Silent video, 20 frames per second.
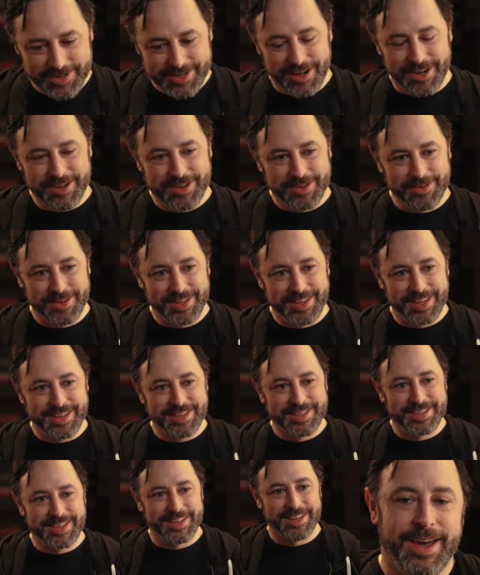to start doing
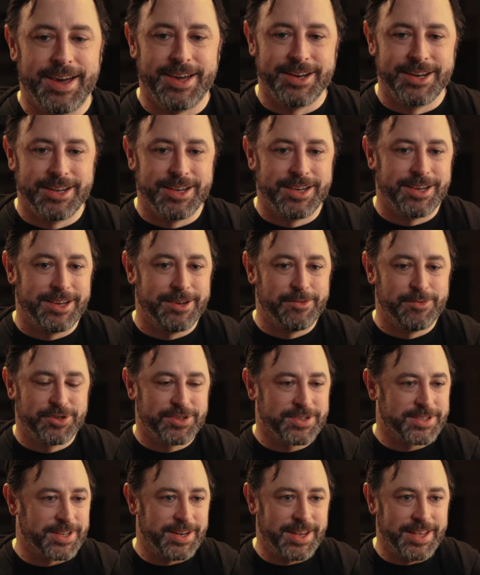this. And it was
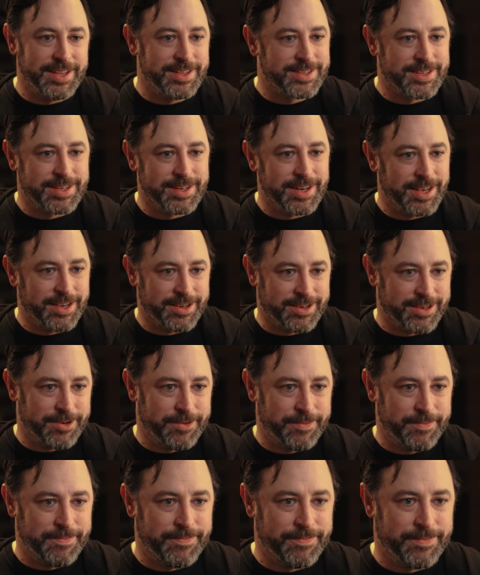just an instant hit.
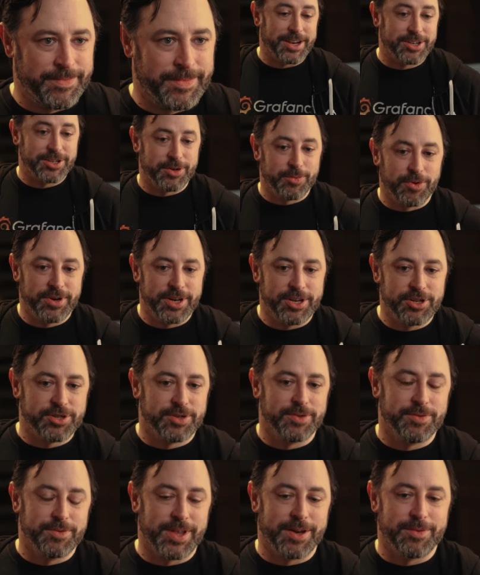We actually had one
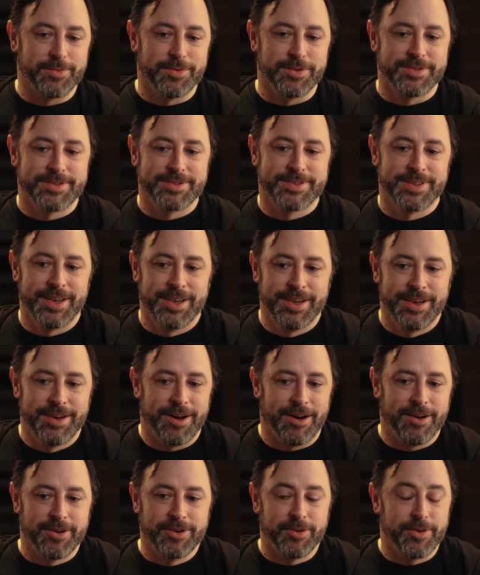issue that was
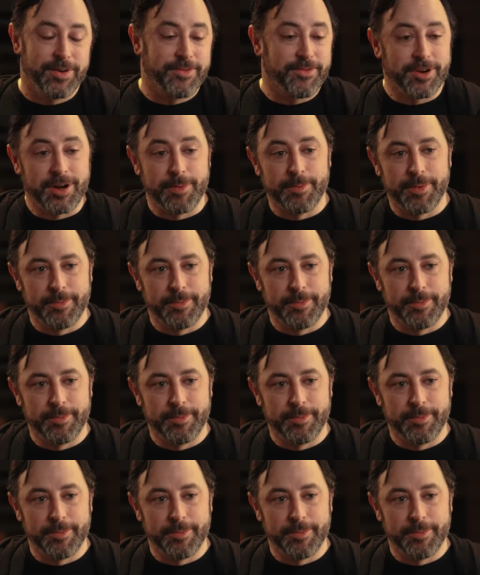ongoing for a couple